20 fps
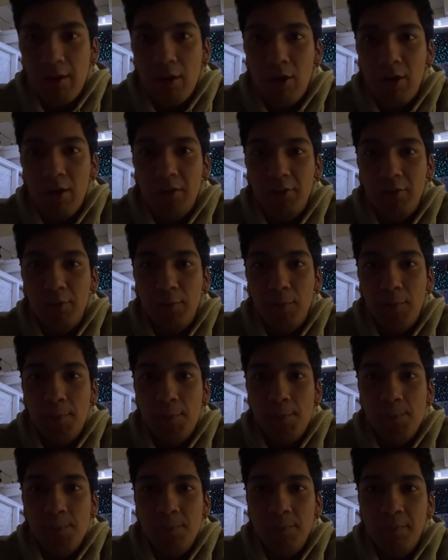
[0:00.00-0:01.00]
Laura,
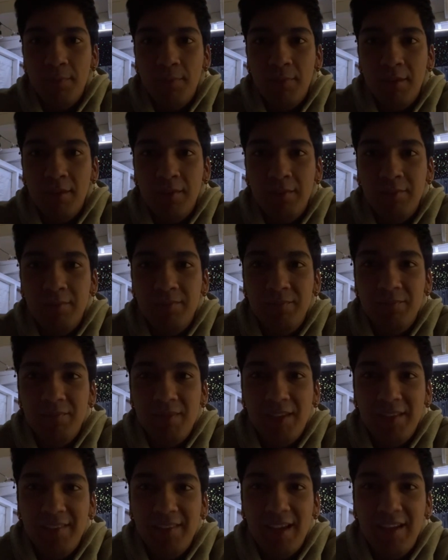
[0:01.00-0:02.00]
so.
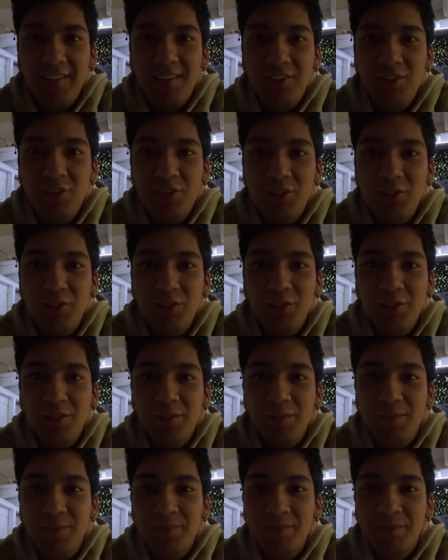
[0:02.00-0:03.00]
Danny's
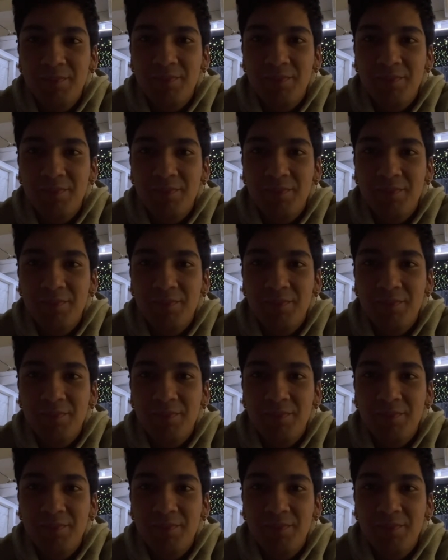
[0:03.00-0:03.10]
shoes.